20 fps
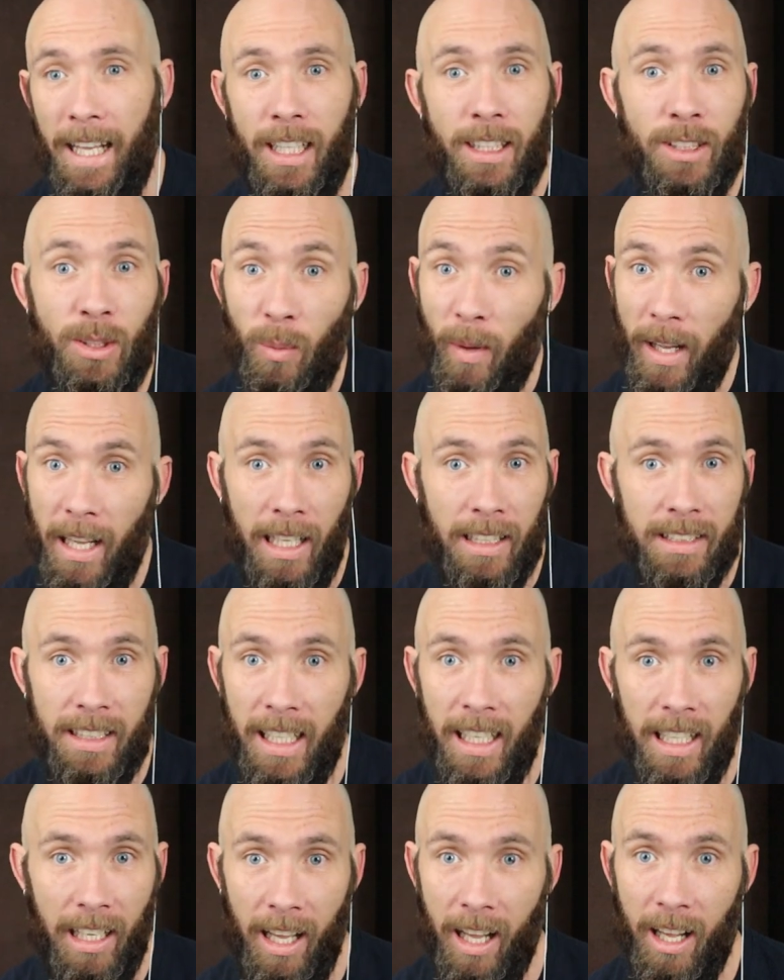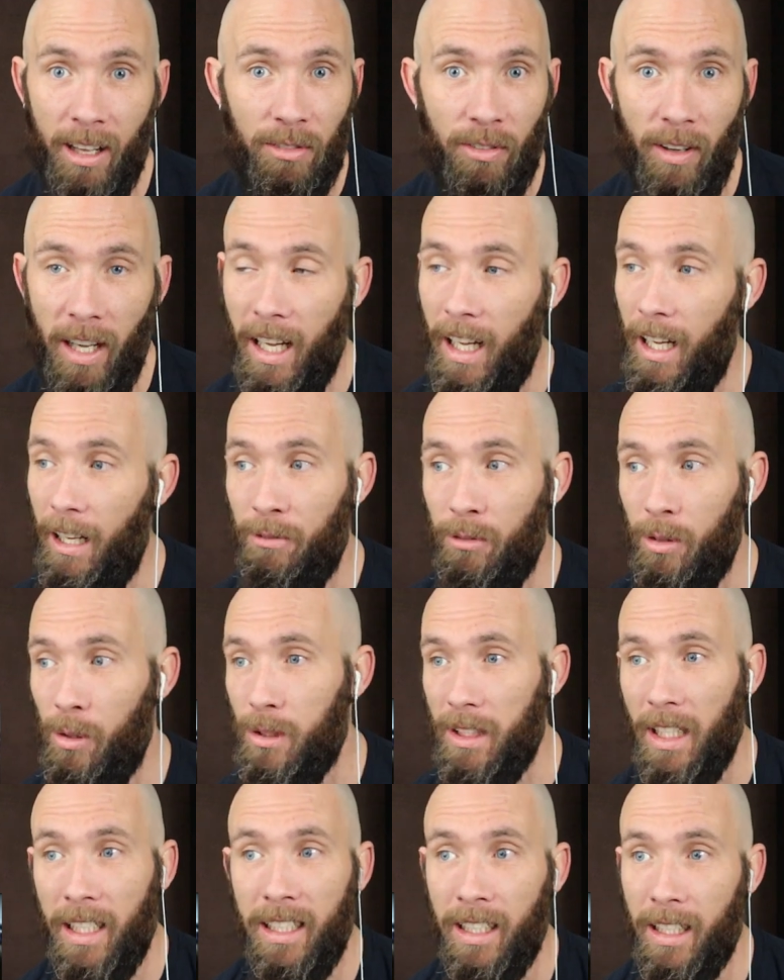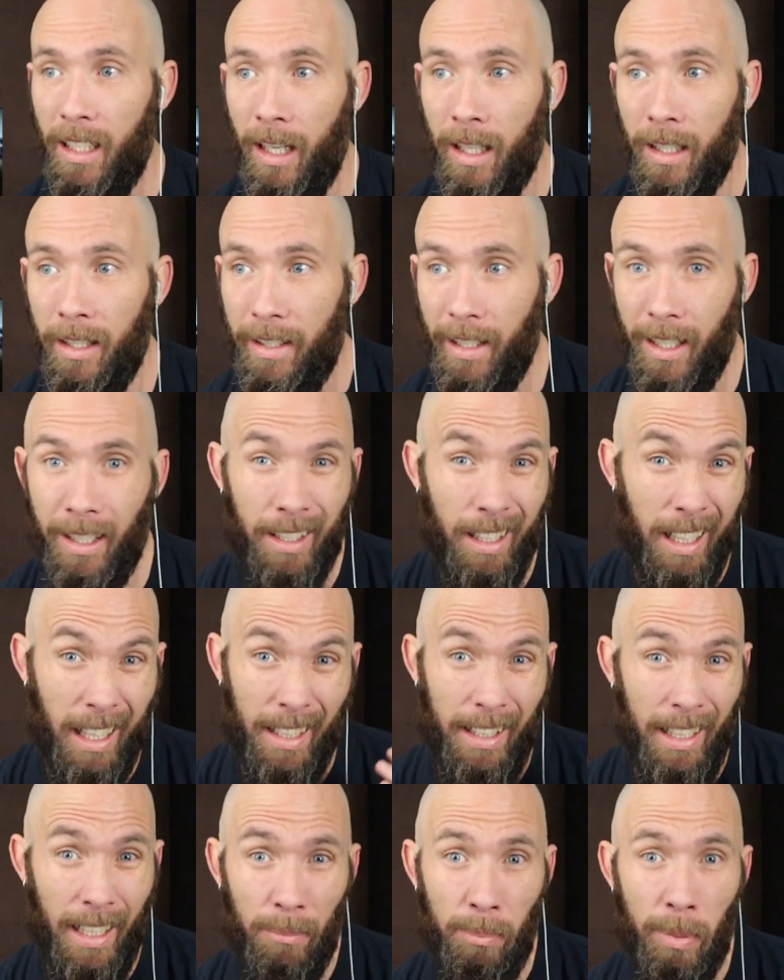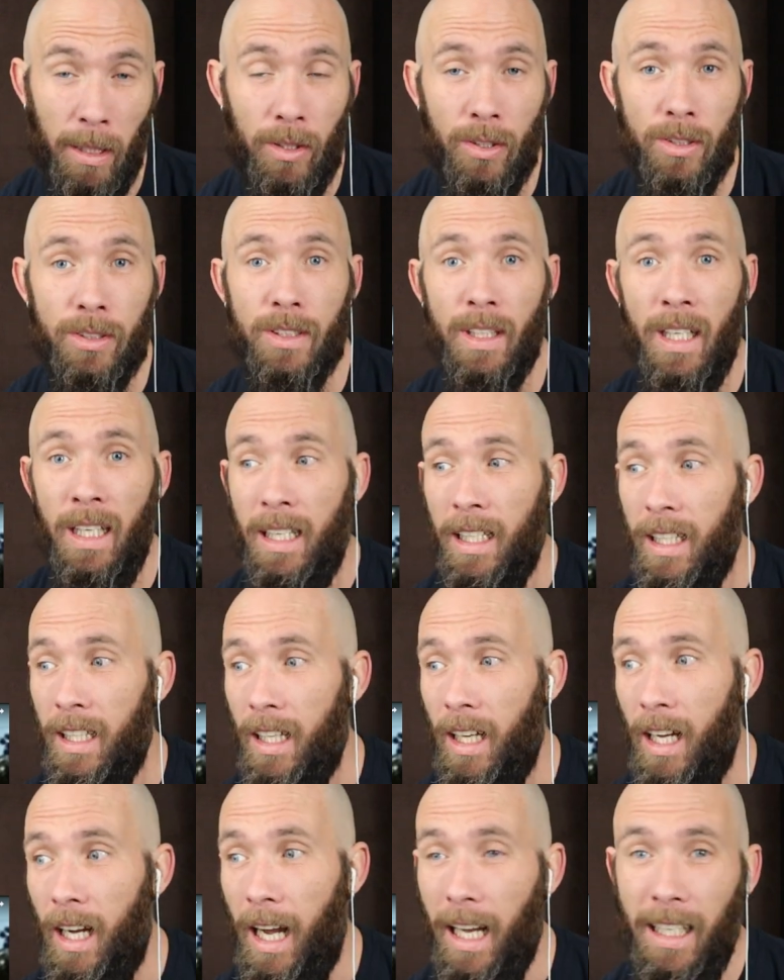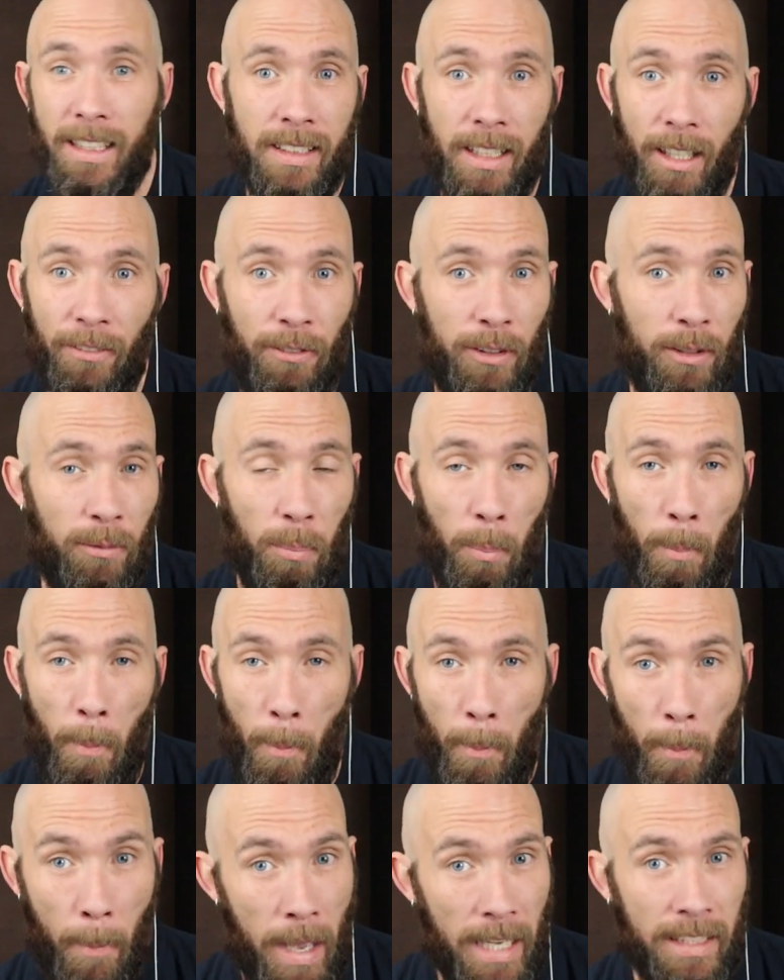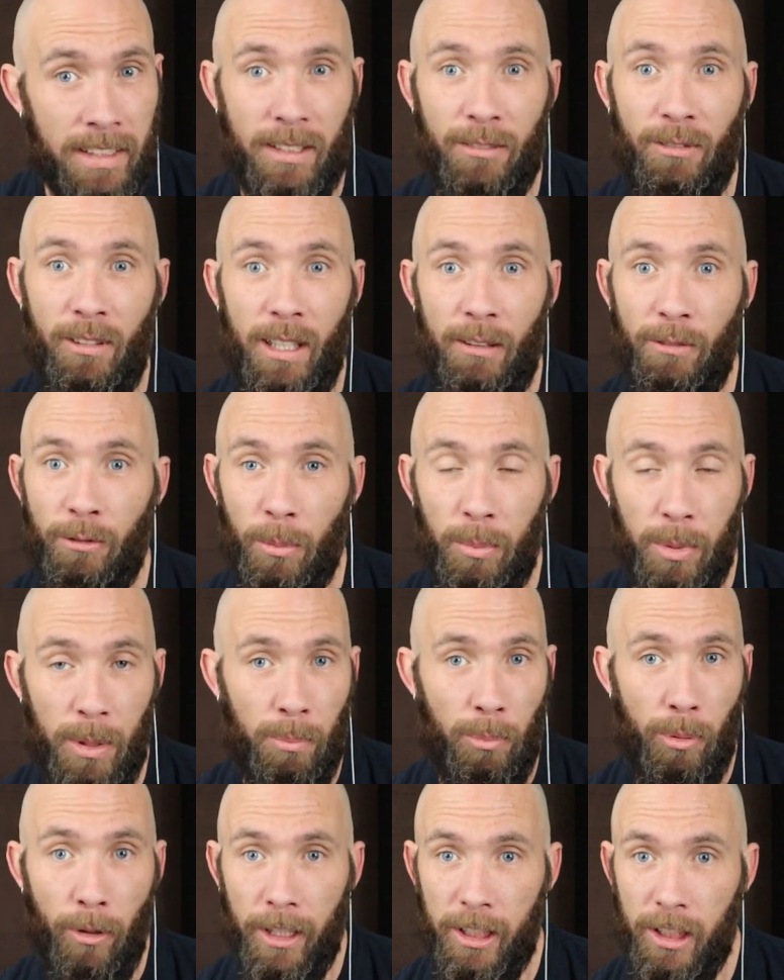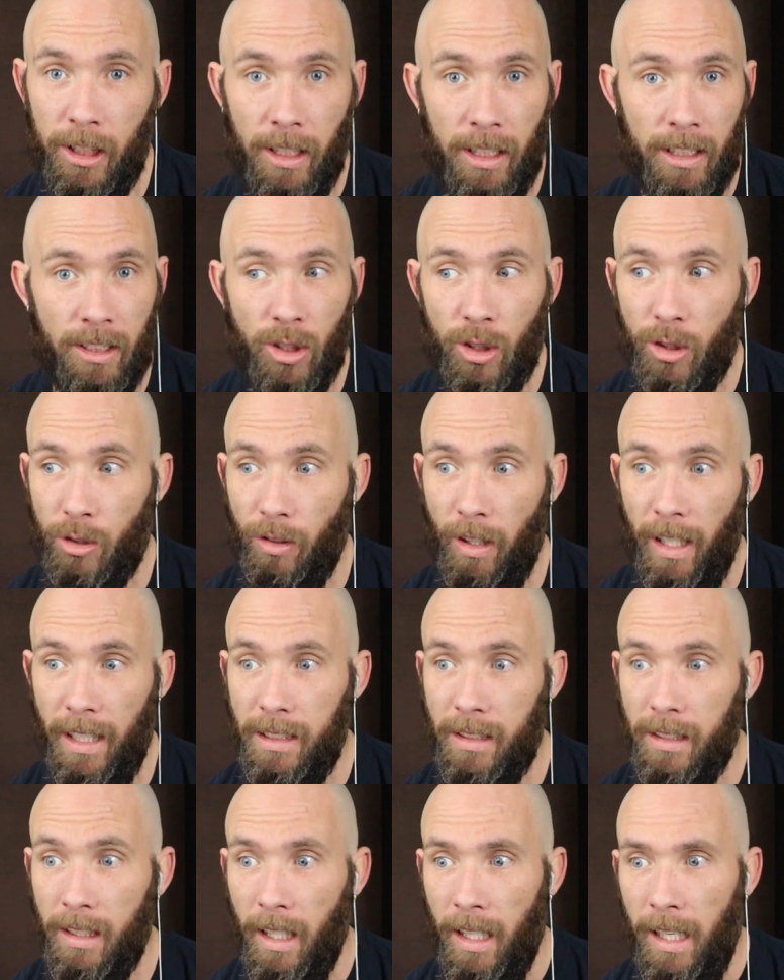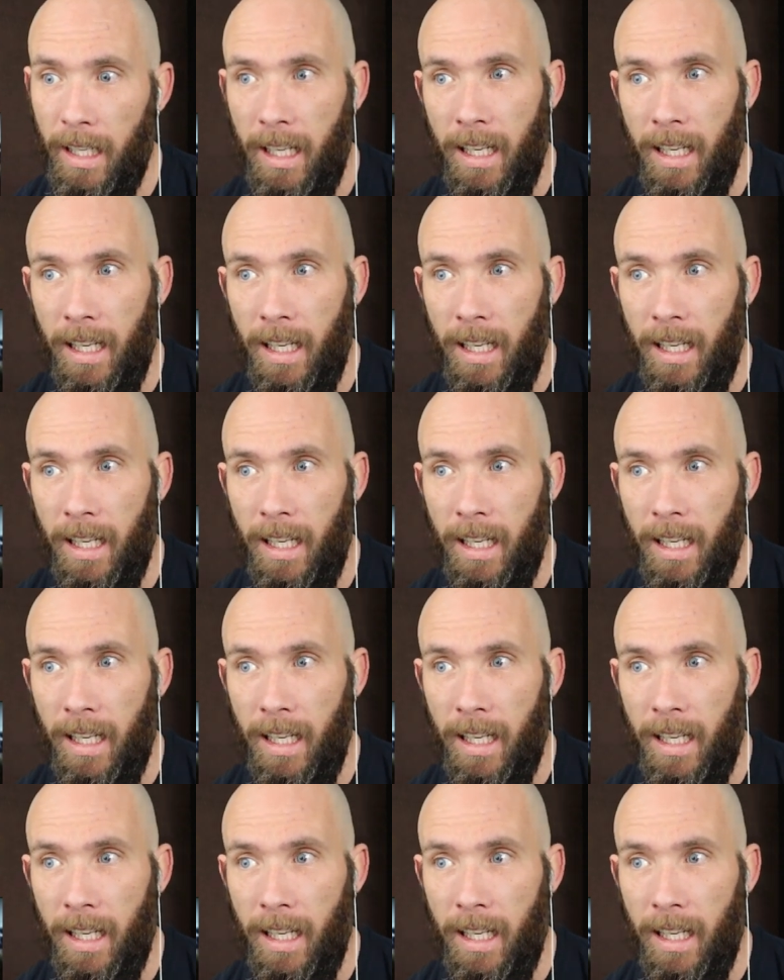And that's the way I take life. I have to take it like that because I suffered massively from depression and stress.